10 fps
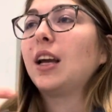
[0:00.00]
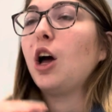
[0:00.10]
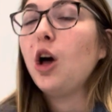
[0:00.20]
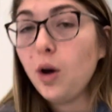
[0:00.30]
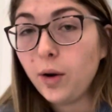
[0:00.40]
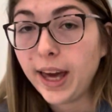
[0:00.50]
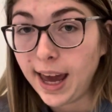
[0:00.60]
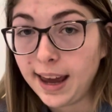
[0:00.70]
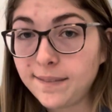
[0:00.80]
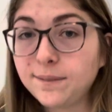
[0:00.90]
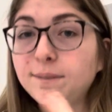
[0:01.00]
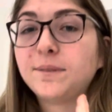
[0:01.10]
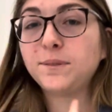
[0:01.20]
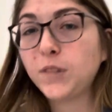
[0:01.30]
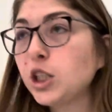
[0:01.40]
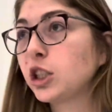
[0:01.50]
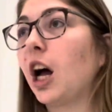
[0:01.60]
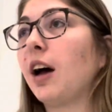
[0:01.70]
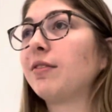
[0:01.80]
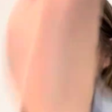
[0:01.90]
Okay, first
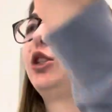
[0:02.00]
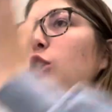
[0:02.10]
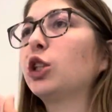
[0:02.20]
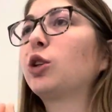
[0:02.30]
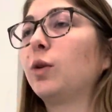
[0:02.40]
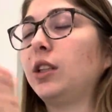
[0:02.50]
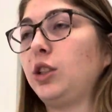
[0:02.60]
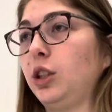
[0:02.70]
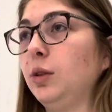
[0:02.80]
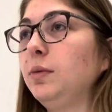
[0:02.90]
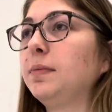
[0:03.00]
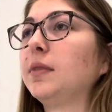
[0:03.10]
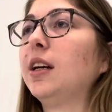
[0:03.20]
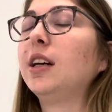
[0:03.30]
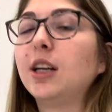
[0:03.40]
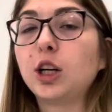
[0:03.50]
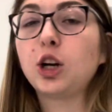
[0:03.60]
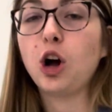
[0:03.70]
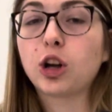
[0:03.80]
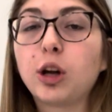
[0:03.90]
off, you're going to
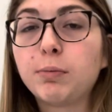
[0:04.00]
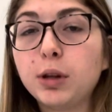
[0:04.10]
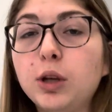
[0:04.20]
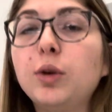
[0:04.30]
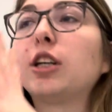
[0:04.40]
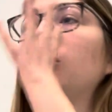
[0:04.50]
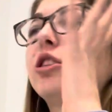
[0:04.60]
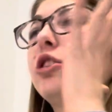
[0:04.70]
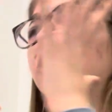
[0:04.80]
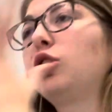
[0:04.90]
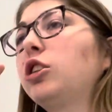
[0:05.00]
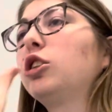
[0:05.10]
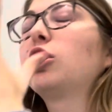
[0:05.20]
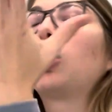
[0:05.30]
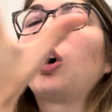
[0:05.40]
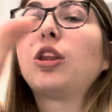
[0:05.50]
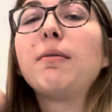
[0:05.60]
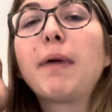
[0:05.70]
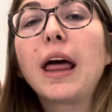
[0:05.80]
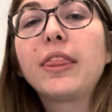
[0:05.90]
call Code Blue, get your instructor, call them
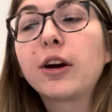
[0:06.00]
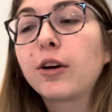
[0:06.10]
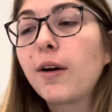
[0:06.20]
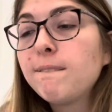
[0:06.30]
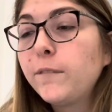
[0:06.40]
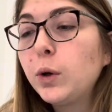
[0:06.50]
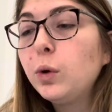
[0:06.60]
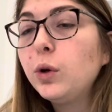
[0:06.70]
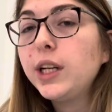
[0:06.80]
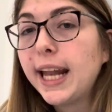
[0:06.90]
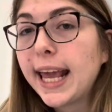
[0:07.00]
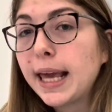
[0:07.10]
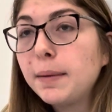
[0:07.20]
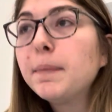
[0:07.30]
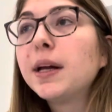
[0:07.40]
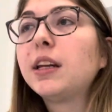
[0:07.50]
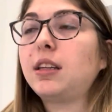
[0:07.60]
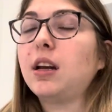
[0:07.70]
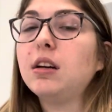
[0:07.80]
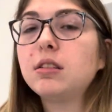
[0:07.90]
by their full name,
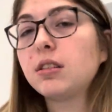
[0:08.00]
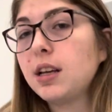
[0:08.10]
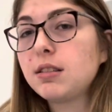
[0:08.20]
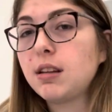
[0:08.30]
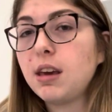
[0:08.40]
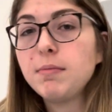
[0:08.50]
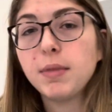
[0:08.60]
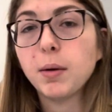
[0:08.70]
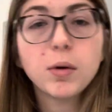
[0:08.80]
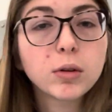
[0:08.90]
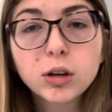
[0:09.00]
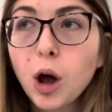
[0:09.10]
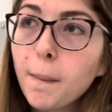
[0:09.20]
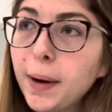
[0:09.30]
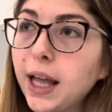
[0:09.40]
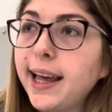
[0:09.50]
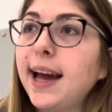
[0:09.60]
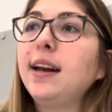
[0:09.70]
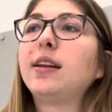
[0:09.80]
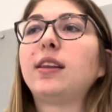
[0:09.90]
not the last name. They won't go by that.